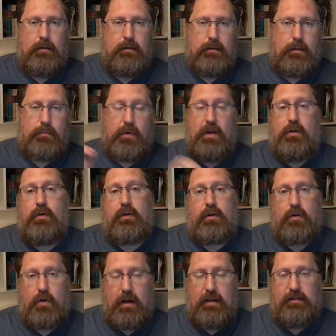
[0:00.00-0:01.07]
Brotherhood of
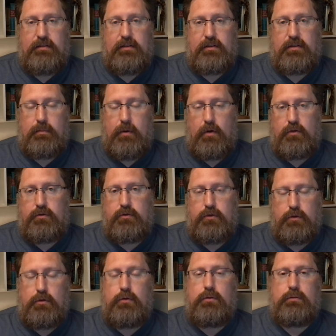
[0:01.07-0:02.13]
Christ is supposed
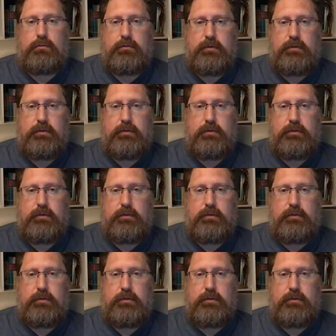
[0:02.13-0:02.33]
to